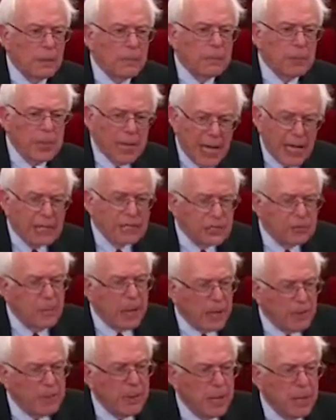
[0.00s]
plans
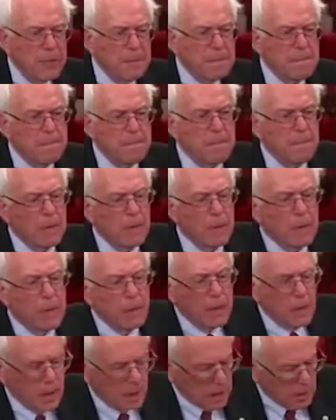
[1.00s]
may be,
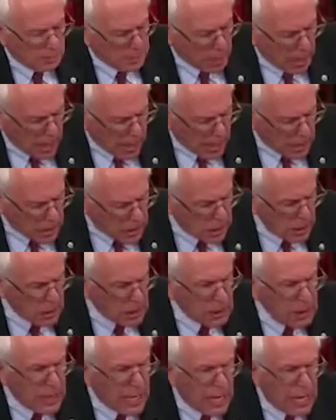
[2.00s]
but I
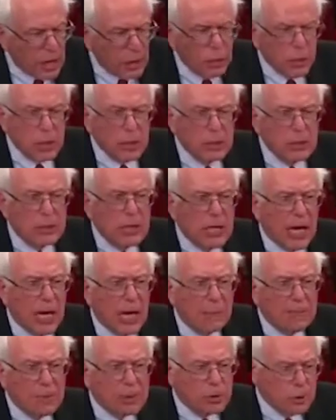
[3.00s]
think now is the
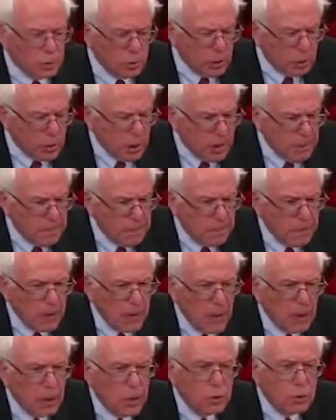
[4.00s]
opportunity
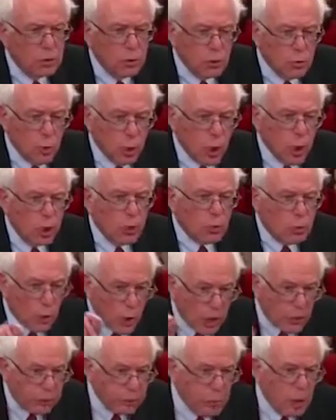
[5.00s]
to work
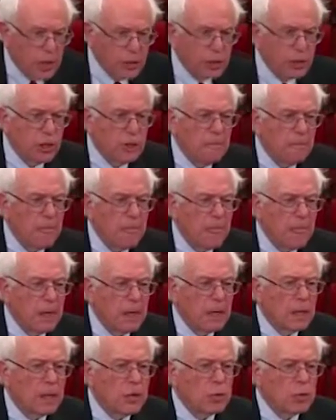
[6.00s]
with Russia,
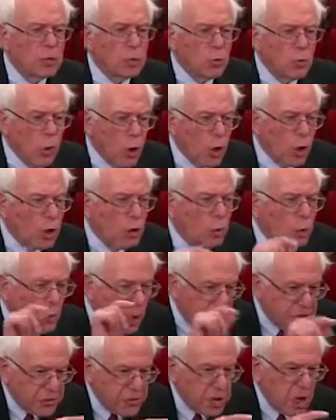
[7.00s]
to work
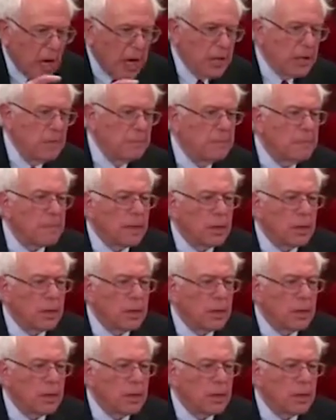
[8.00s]
with China,